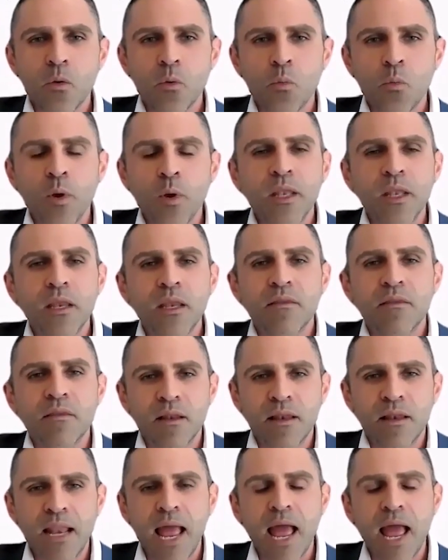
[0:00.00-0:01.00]
We need to
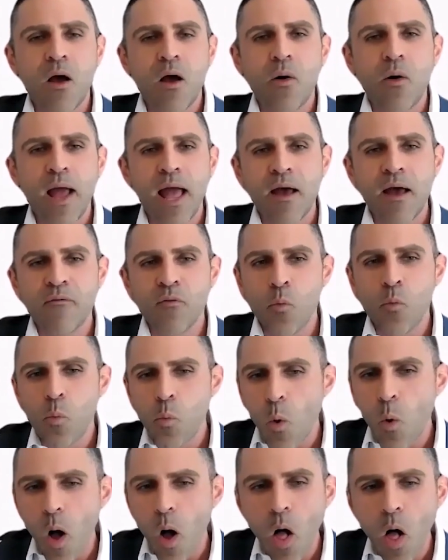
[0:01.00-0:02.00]
now have
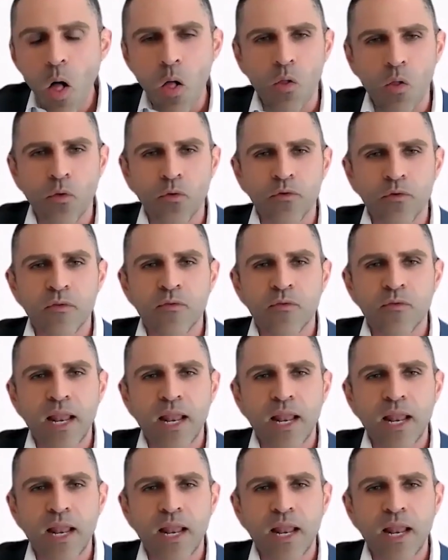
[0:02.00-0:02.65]
walls